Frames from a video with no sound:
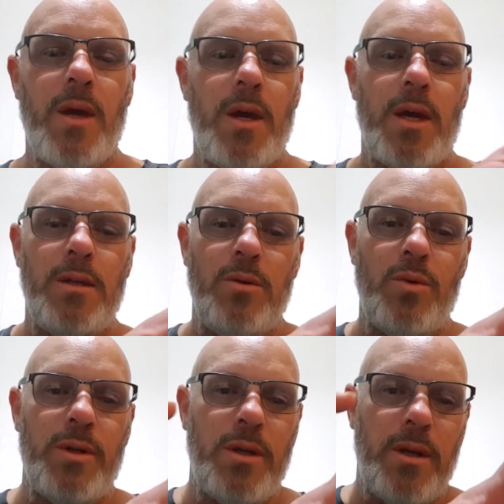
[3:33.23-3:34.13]
and you
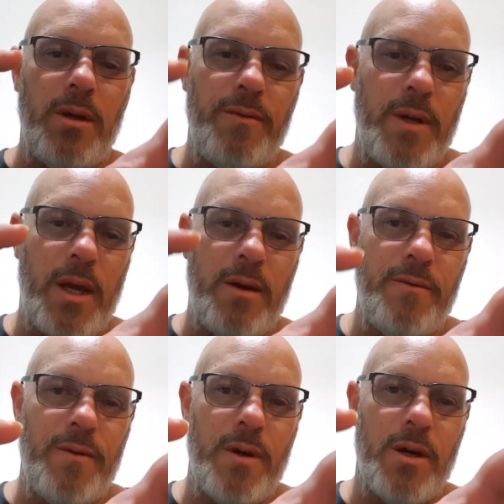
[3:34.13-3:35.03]
wouldn't even have
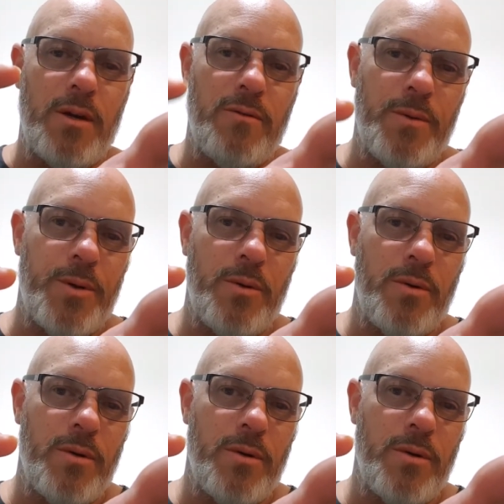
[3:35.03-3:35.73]
a ripple